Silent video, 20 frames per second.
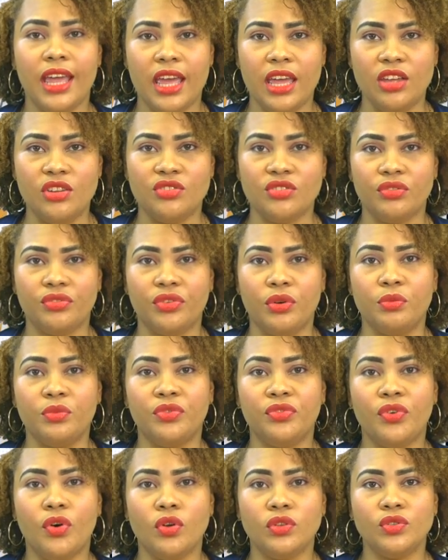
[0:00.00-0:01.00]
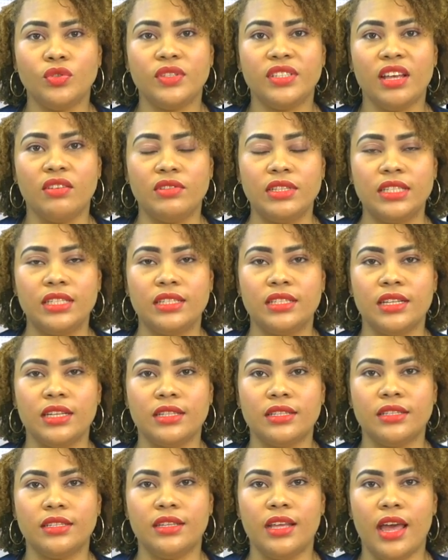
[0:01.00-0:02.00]
age from 4 to
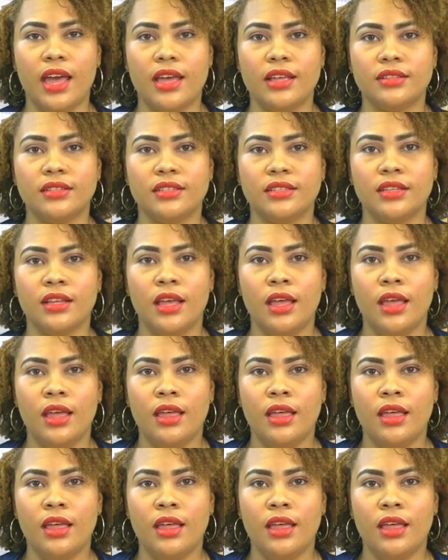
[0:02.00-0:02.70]
76 years.